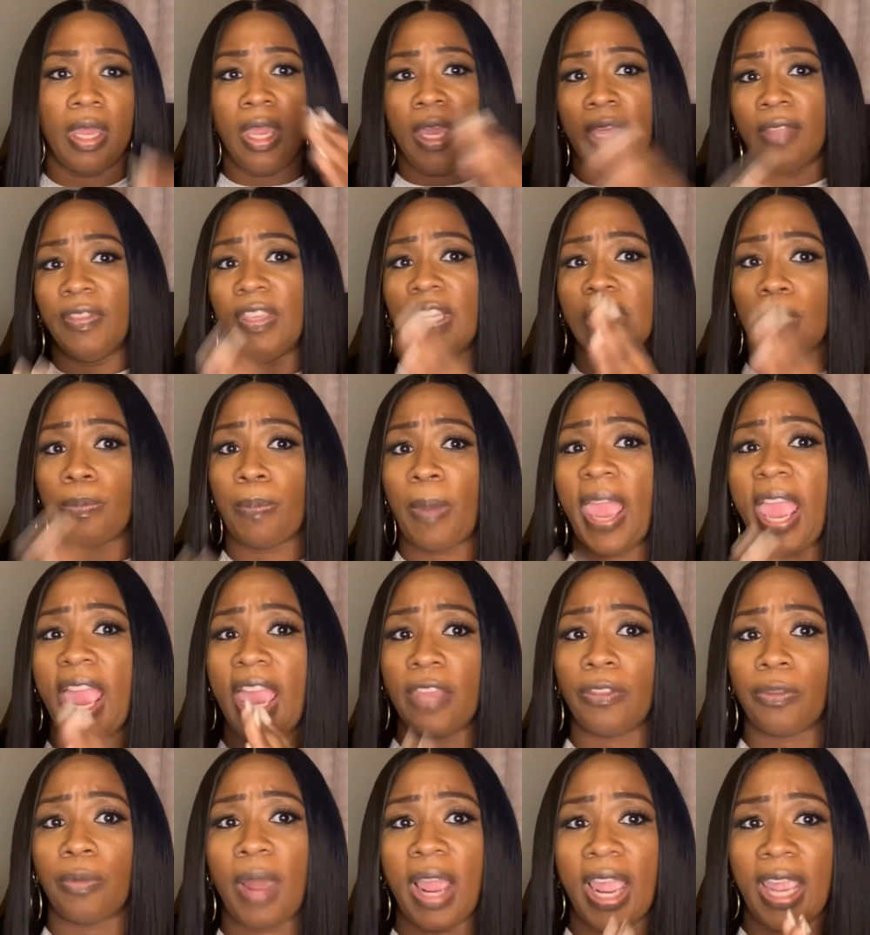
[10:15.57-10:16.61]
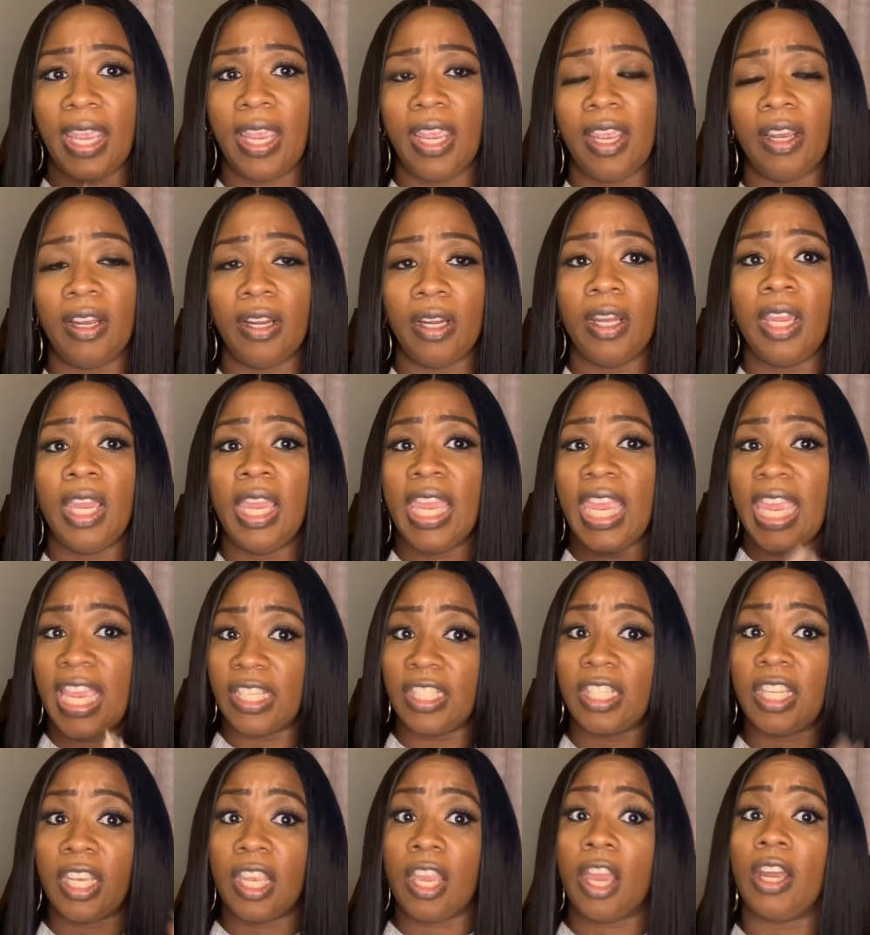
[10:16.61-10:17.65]
This path right here, is
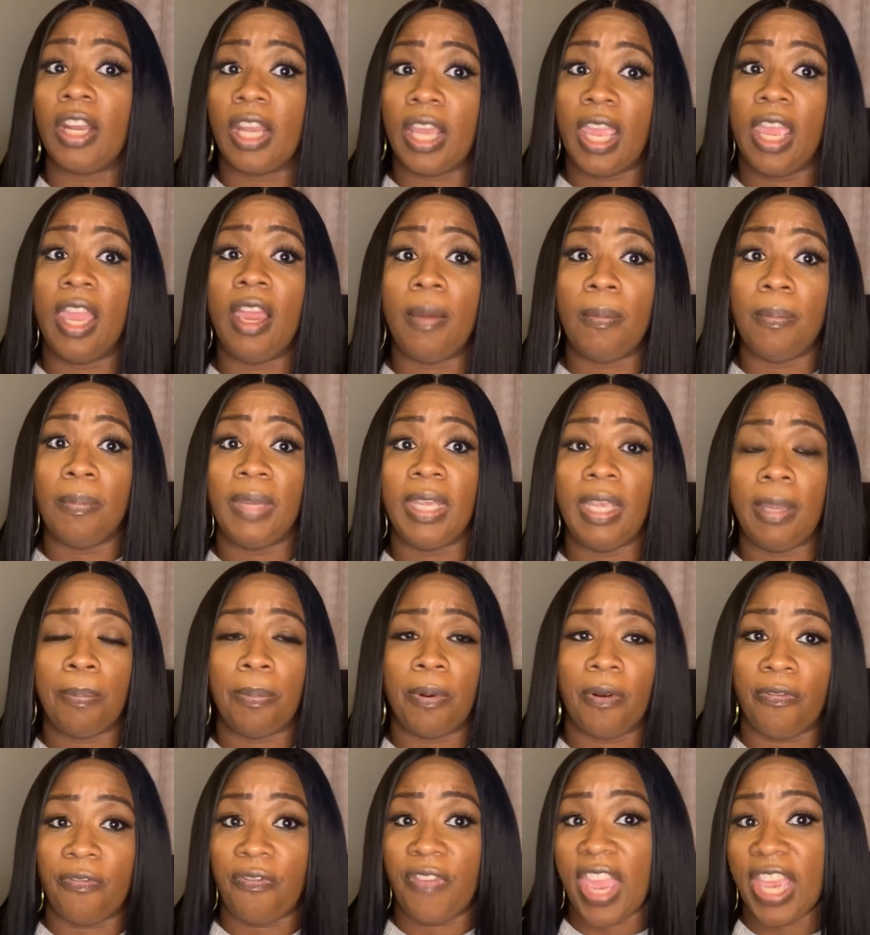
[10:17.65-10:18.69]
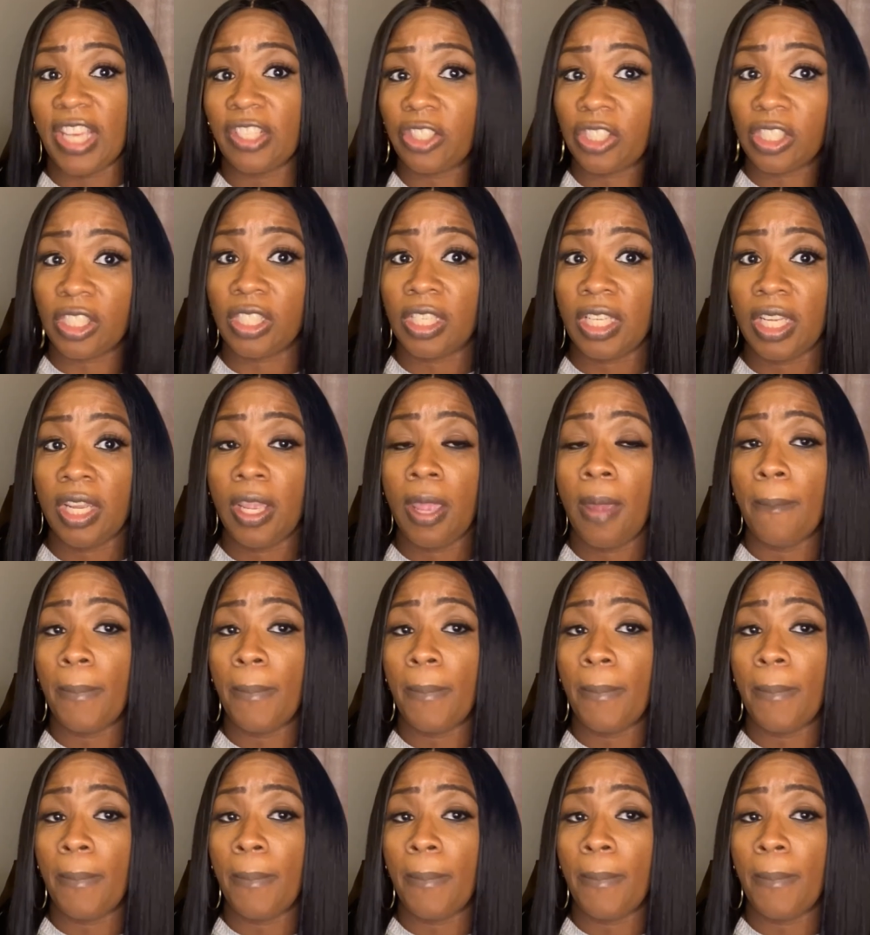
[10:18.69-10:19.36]
it going to help me professionally,